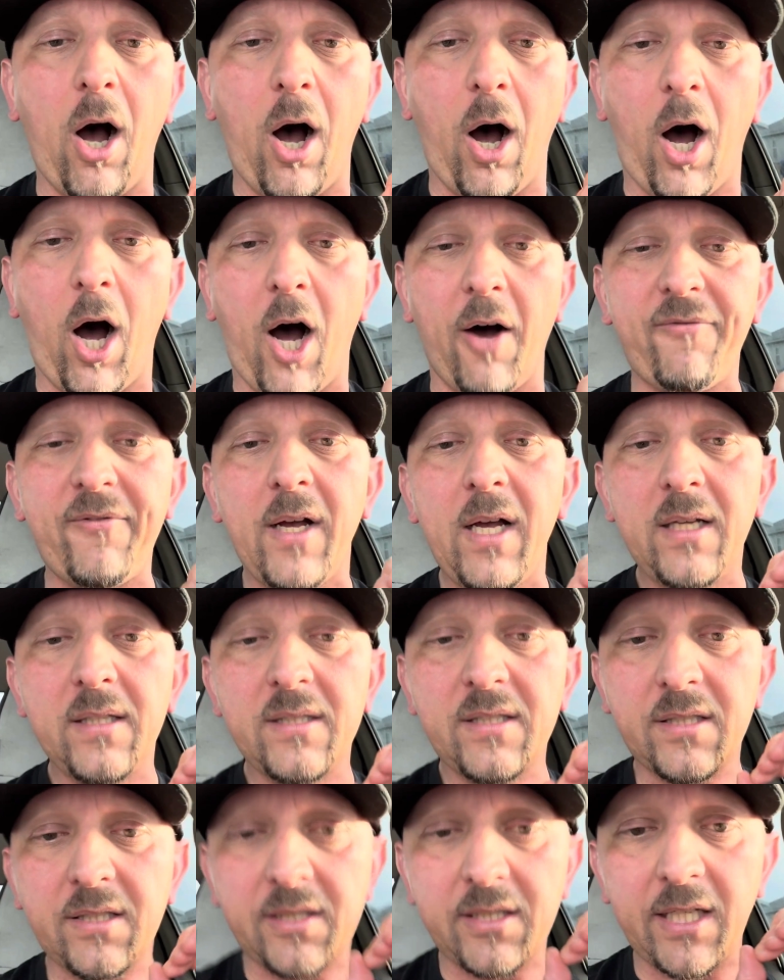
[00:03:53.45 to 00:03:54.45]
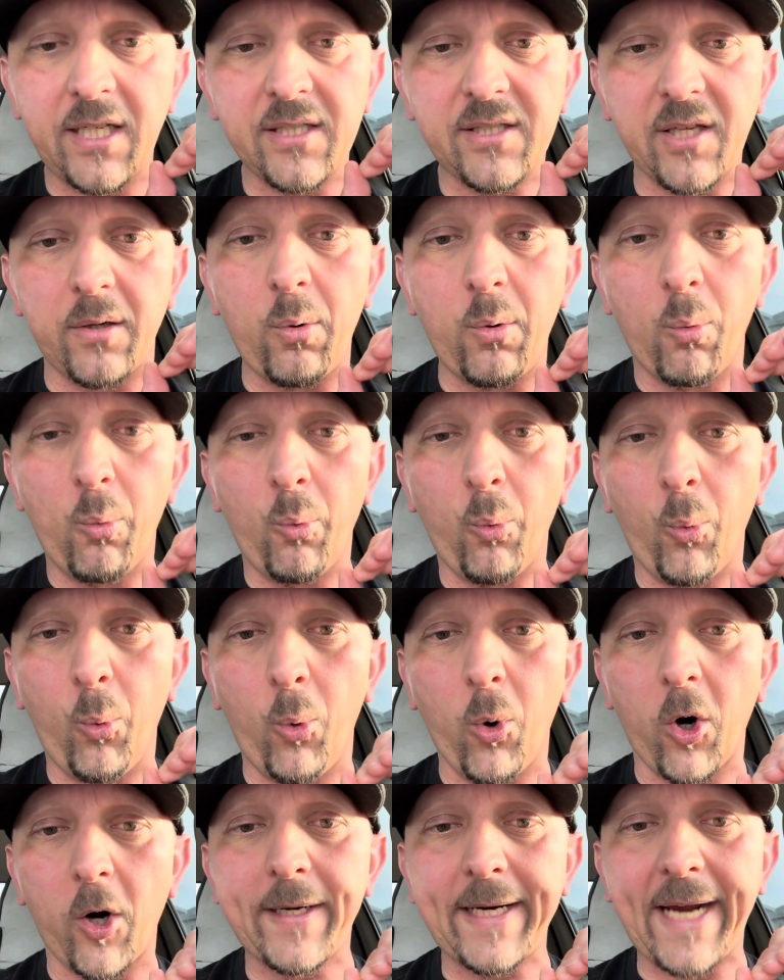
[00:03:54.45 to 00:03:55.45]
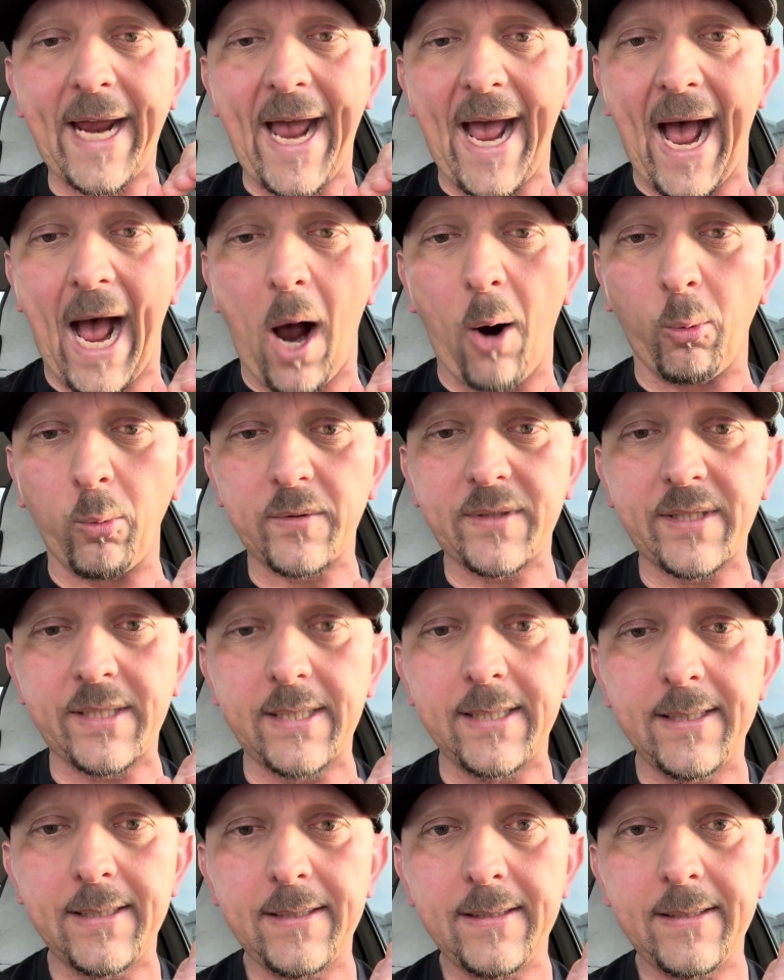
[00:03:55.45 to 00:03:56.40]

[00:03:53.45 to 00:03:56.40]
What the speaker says: off-season workout.